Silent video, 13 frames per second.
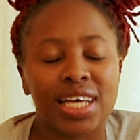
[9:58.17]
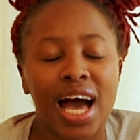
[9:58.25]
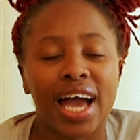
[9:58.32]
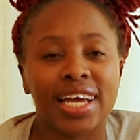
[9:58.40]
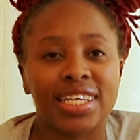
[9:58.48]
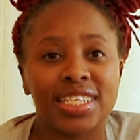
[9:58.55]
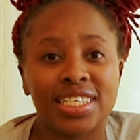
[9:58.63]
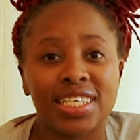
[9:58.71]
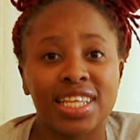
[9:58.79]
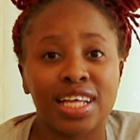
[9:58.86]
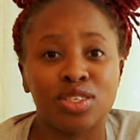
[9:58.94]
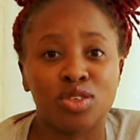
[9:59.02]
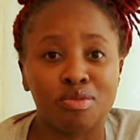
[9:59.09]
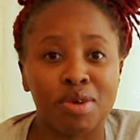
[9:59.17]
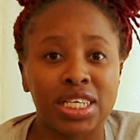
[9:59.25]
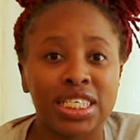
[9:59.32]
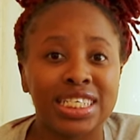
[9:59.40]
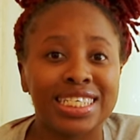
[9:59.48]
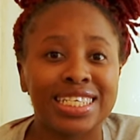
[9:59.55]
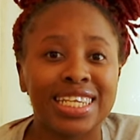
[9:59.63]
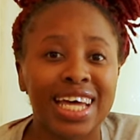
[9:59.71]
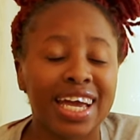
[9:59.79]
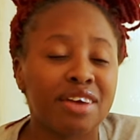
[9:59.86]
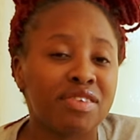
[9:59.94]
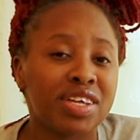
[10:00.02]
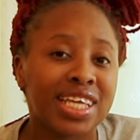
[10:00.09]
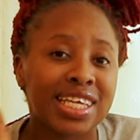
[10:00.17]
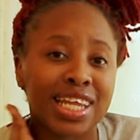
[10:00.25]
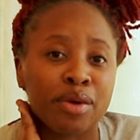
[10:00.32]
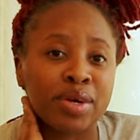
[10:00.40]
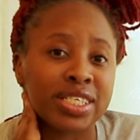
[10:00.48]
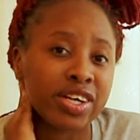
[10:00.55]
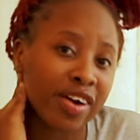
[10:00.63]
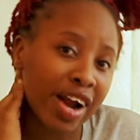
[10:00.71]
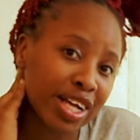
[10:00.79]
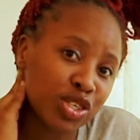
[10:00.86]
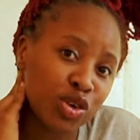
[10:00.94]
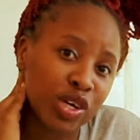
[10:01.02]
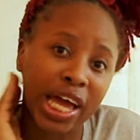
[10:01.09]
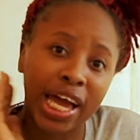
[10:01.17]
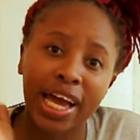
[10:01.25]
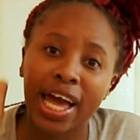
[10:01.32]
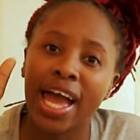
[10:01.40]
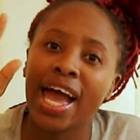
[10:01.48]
I needed that so much. She did like everything, like where she cracks your neck,